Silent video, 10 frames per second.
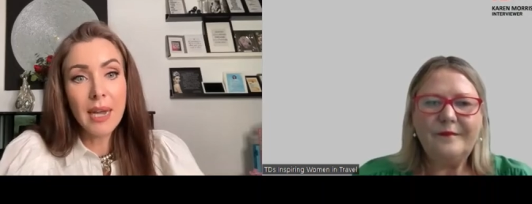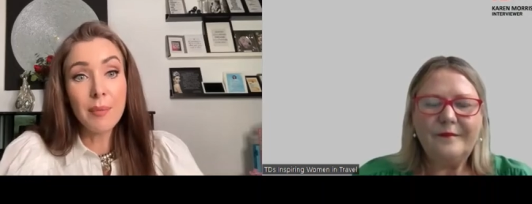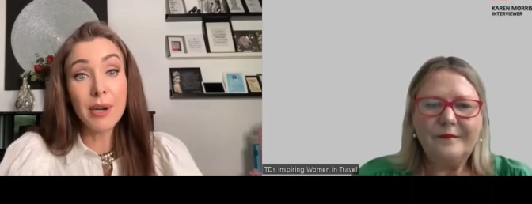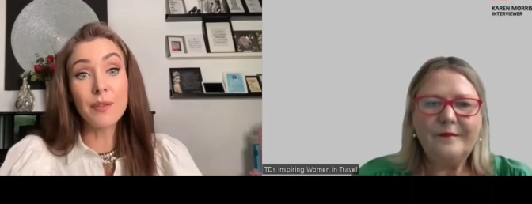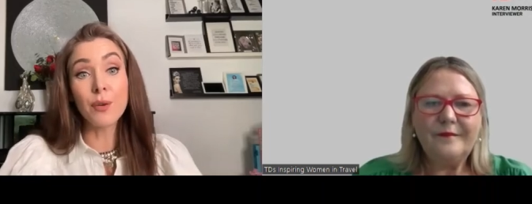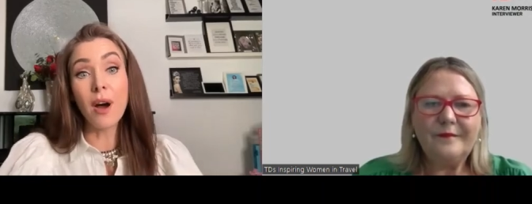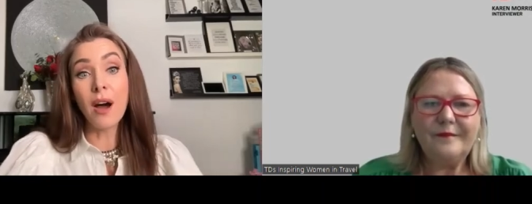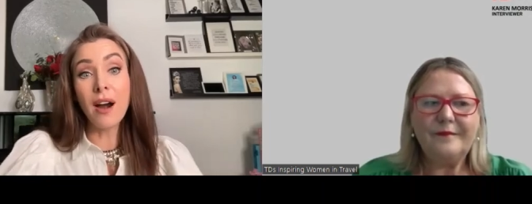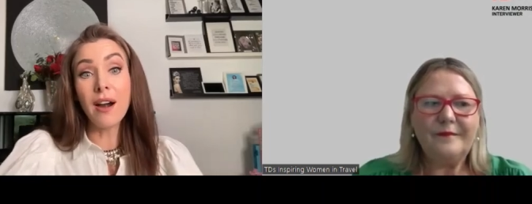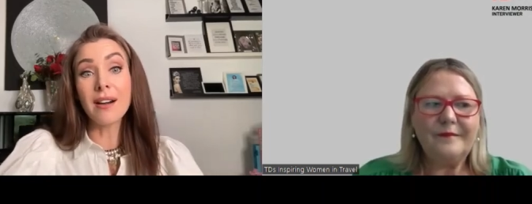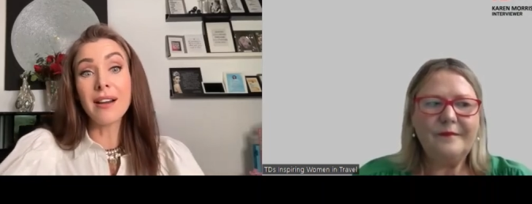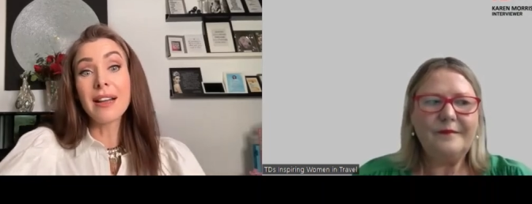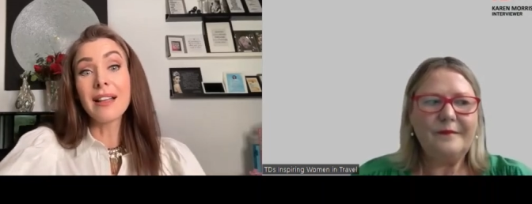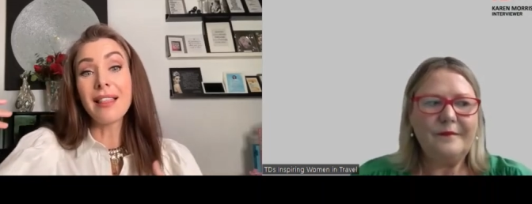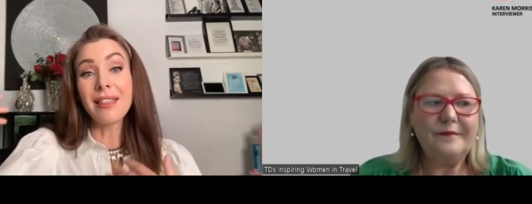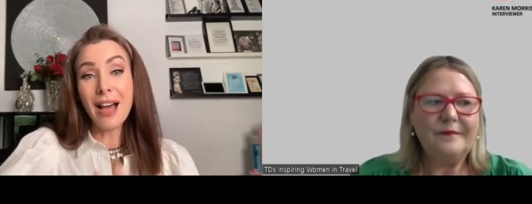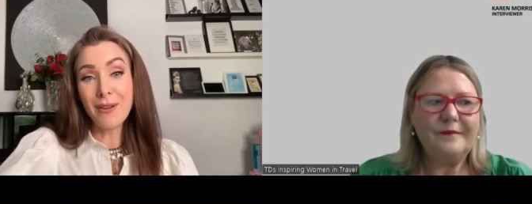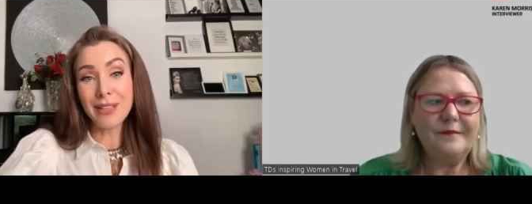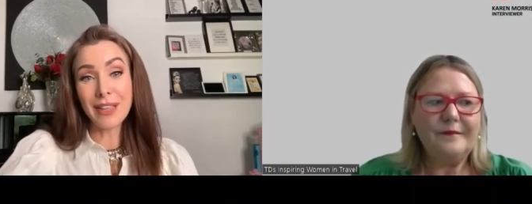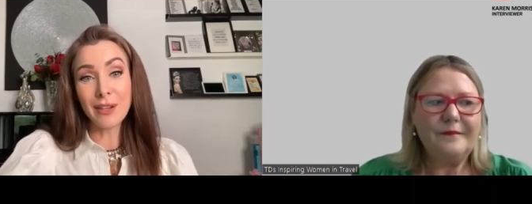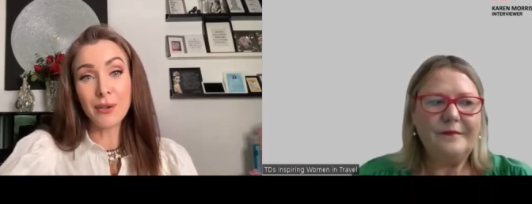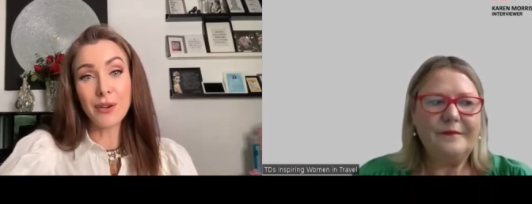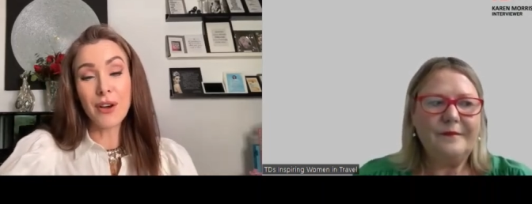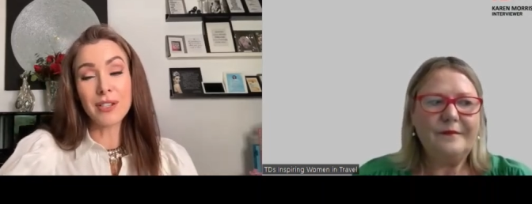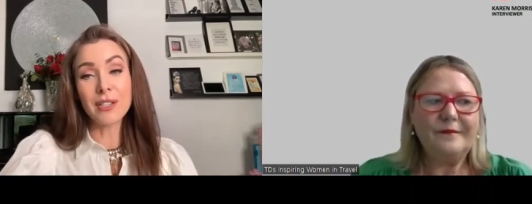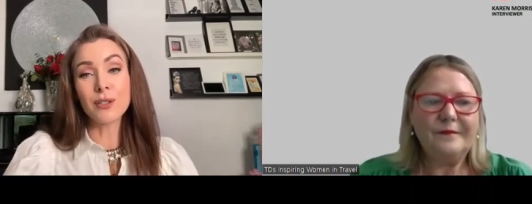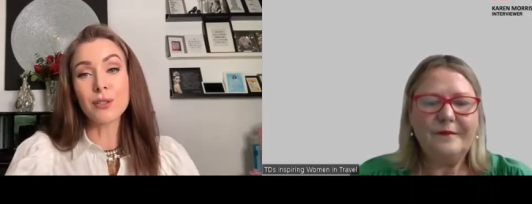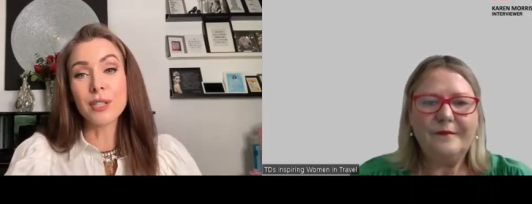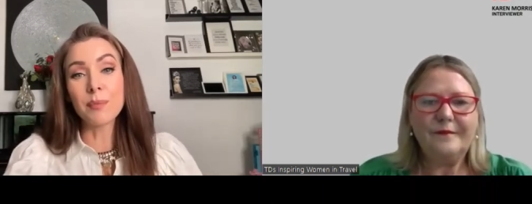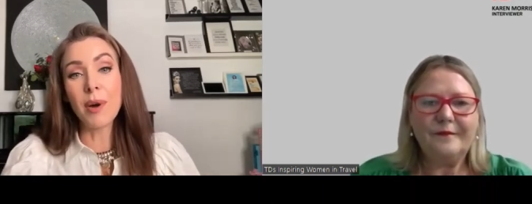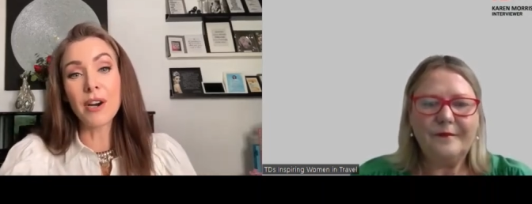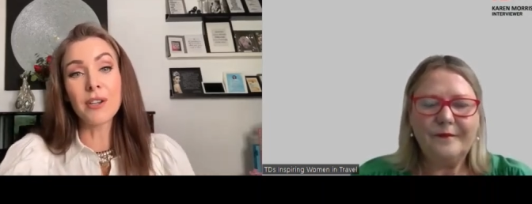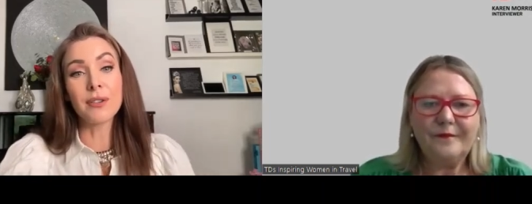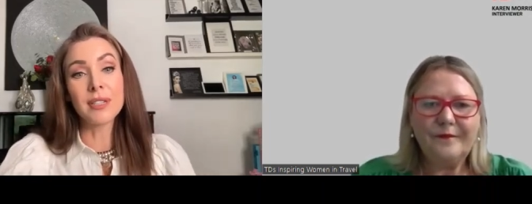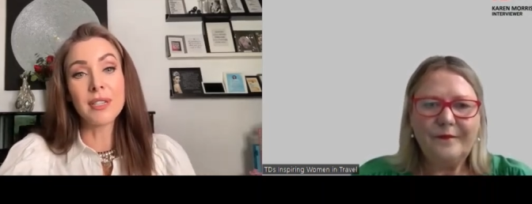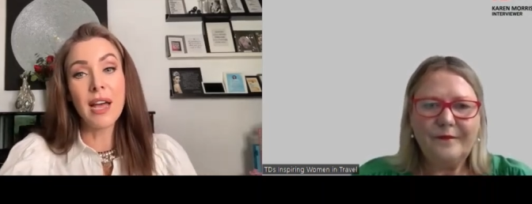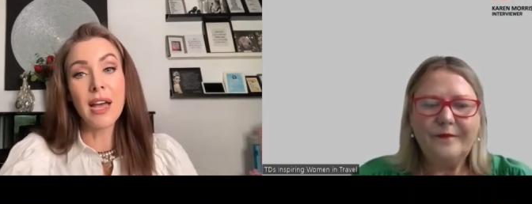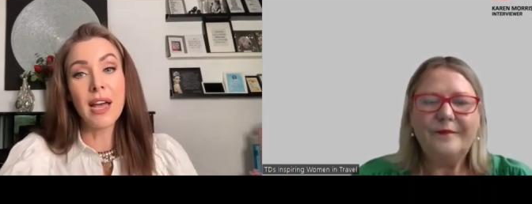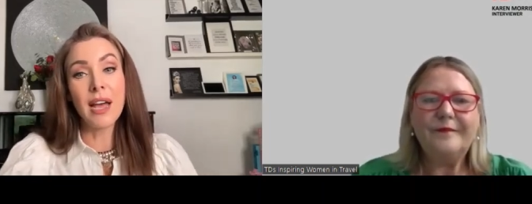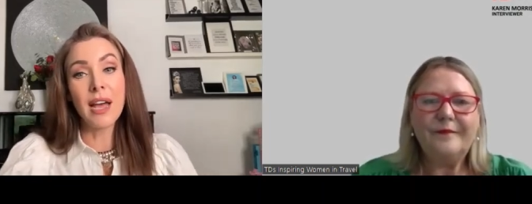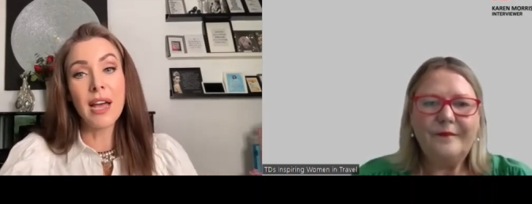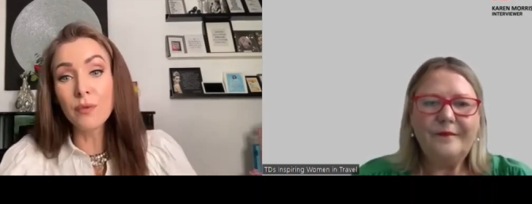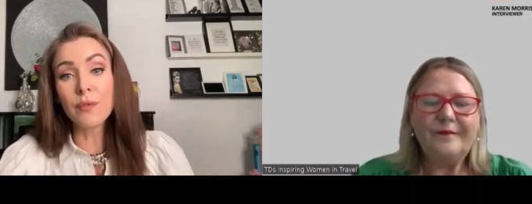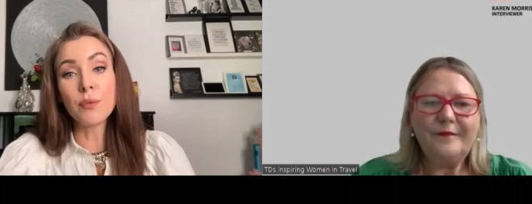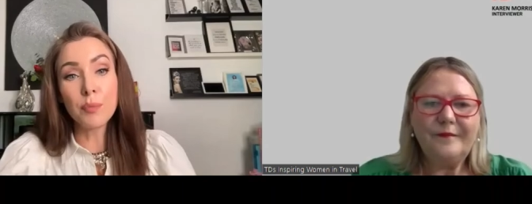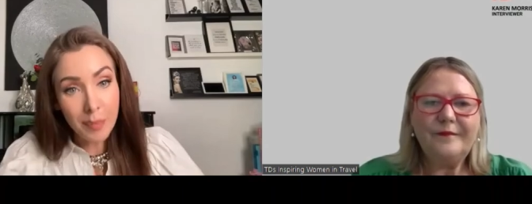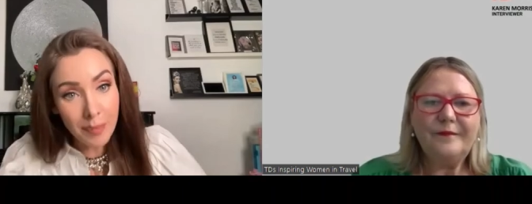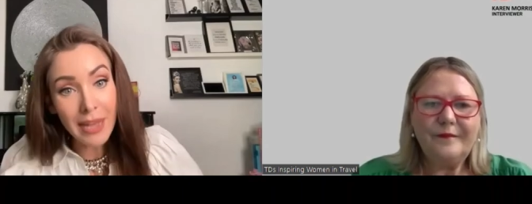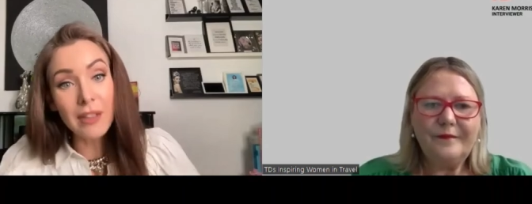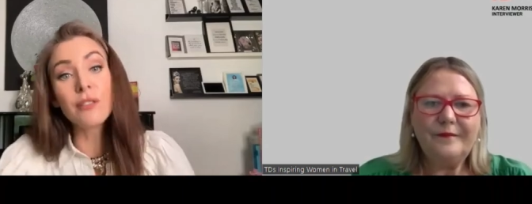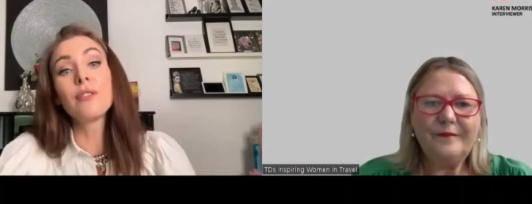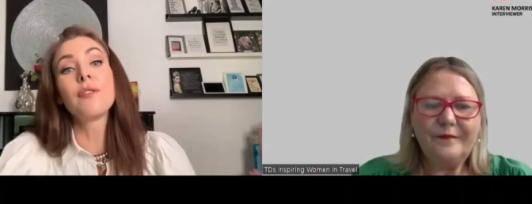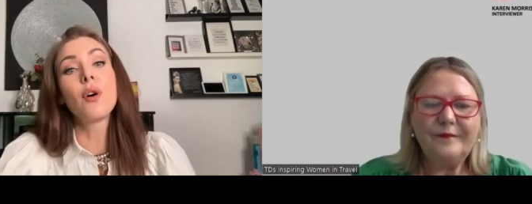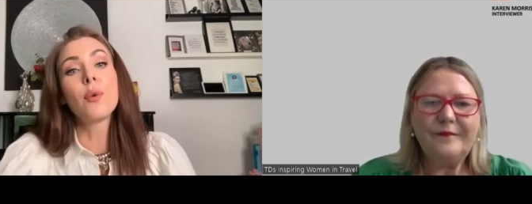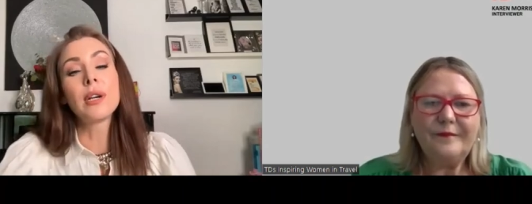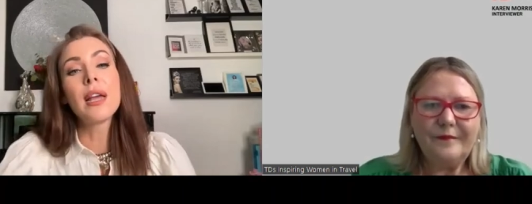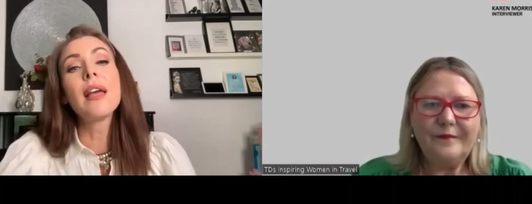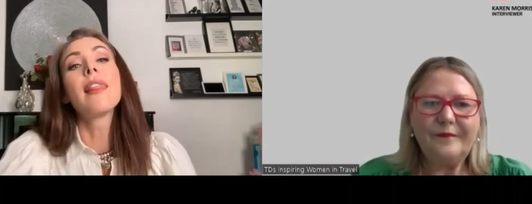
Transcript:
Speaker 1: But if you are allowing that curiosity to spark your desire and move you, propel you forward,